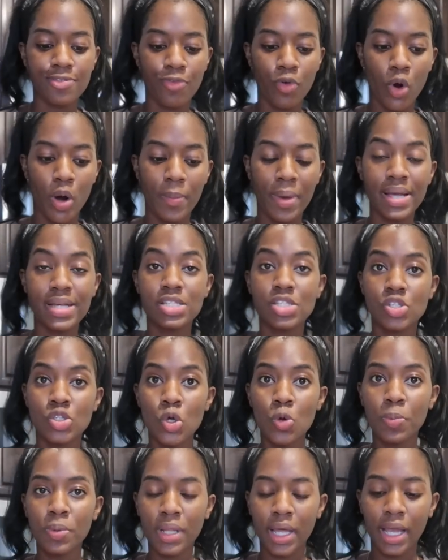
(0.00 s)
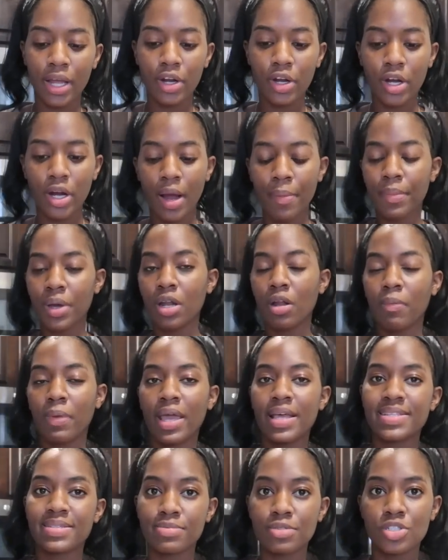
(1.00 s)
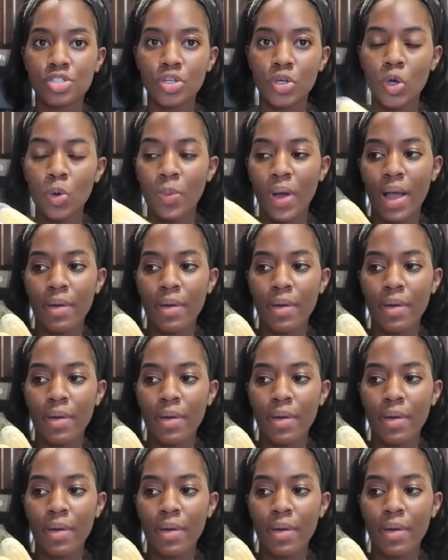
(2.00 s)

for my soup later. I'm gonna make some soup.